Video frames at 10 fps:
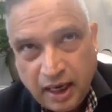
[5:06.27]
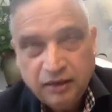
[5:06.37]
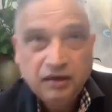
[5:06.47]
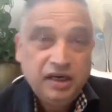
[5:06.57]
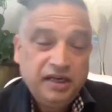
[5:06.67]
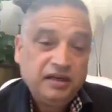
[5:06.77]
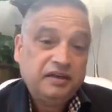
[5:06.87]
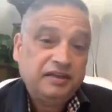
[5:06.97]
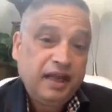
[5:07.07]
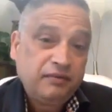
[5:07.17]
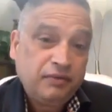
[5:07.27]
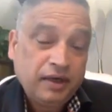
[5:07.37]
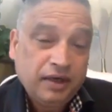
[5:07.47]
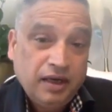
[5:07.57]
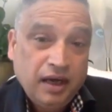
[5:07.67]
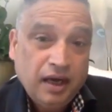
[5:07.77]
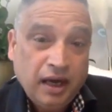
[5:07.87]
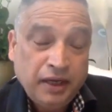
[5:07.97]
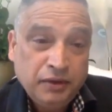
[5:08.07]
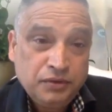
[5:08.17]
And earlier that one, I
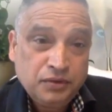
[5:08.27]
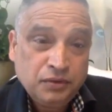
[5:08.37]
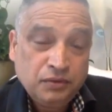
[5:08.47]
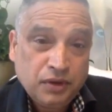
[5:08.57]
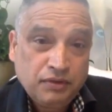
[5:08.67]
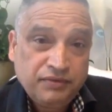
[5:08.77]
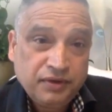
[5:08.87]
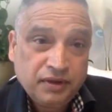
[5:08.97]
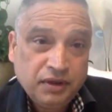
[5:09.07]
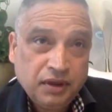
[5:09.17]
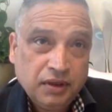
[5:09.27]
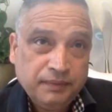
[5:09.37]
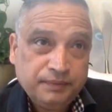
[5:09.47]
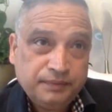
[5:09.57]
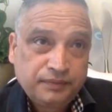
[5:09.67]
used to work for the